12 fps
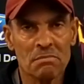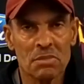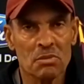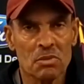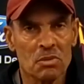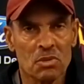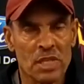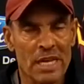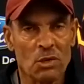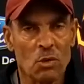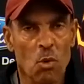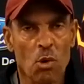to
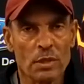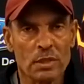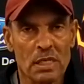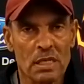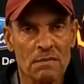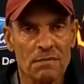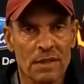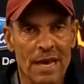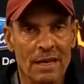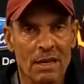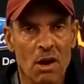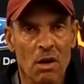stay quarantined for
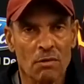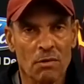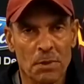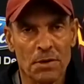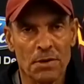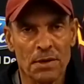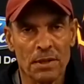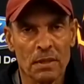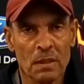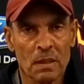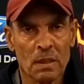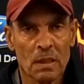that long of a period.
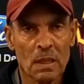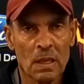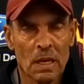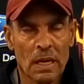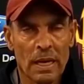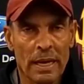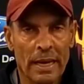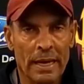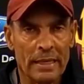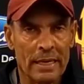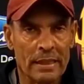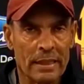
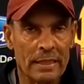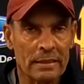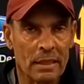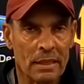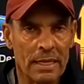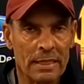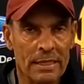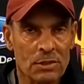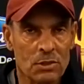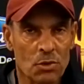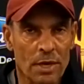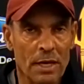And I think the thing
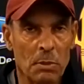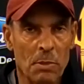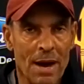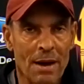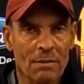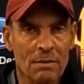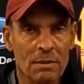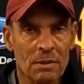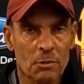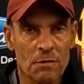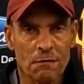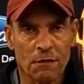that you think about,
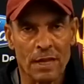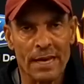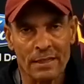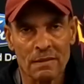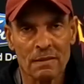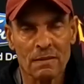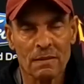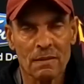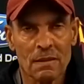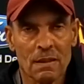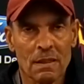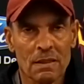you reflect,
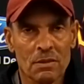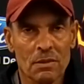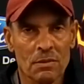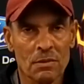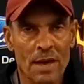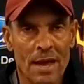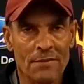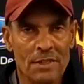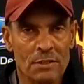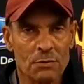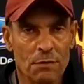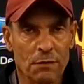you have
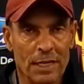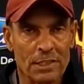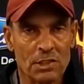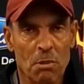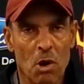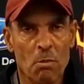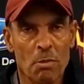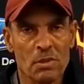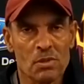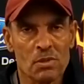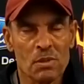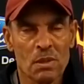these reflection
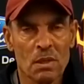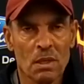moments